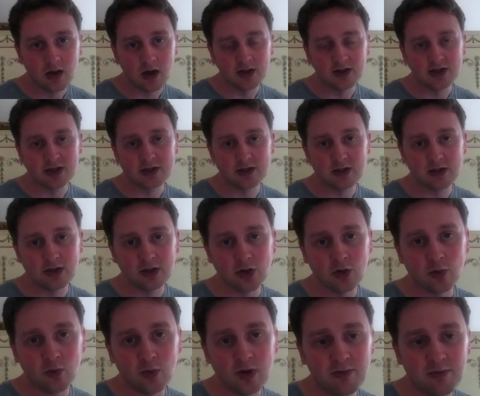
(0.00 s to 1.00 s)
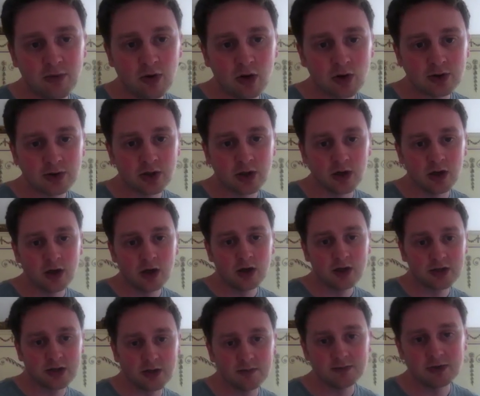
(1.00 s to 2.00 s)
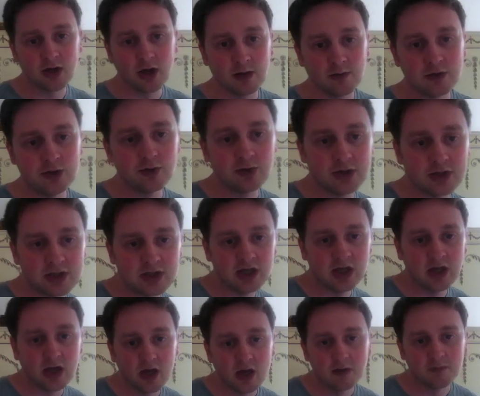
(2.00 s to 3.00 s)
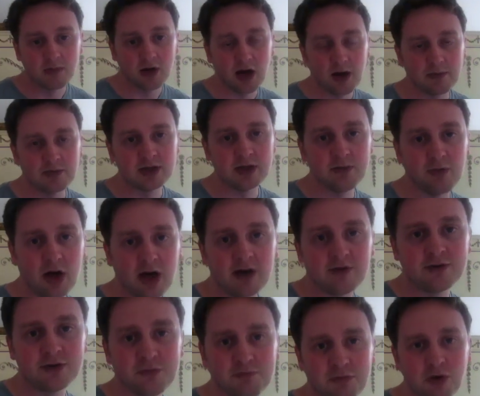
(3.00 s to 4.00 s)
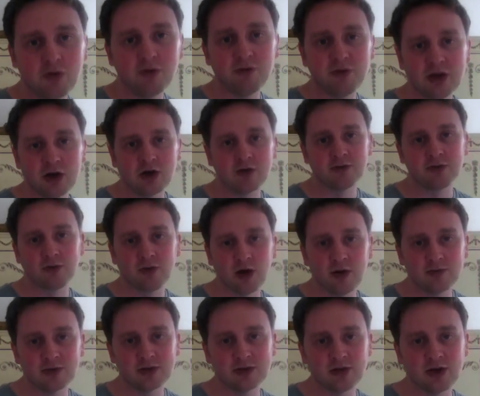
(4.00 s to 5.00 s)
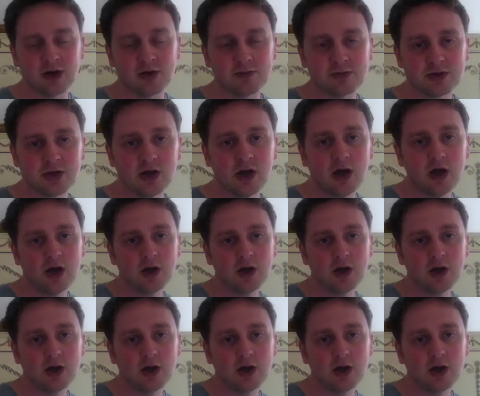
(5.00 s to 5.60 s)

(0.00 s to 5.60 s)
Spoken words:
And there's, you know, with Proksa, sometimes you could see perhaps he might have both feet off the ground at times.